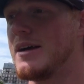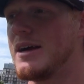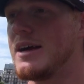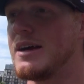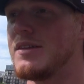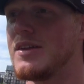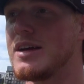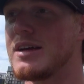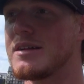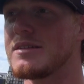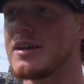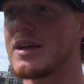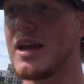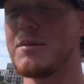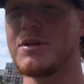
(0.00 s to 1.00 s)
and they,
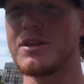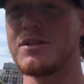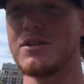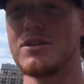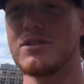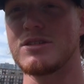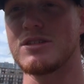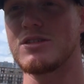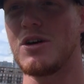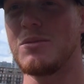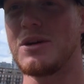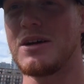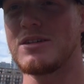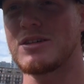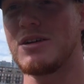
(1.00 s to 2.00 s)
they gave me the news and told
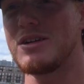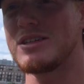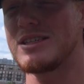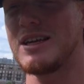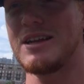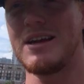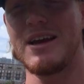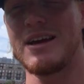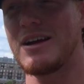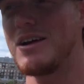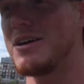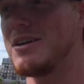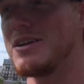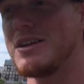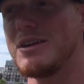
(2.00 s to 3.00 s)
me that I was going to San
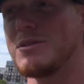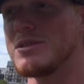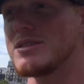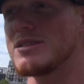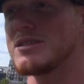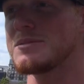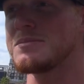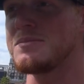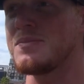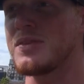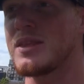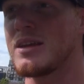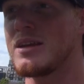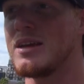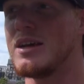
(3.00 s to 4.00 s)
Diego, and it was
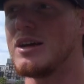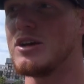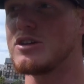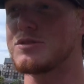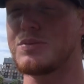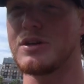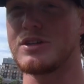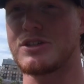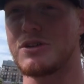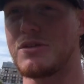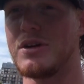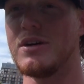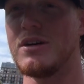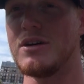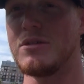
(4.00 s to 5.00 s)
it was pretty
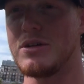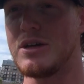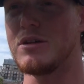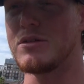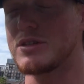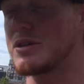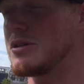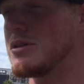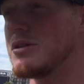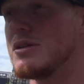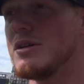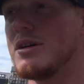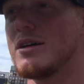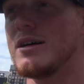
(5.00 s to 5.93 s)
surreal. It was, it was cool,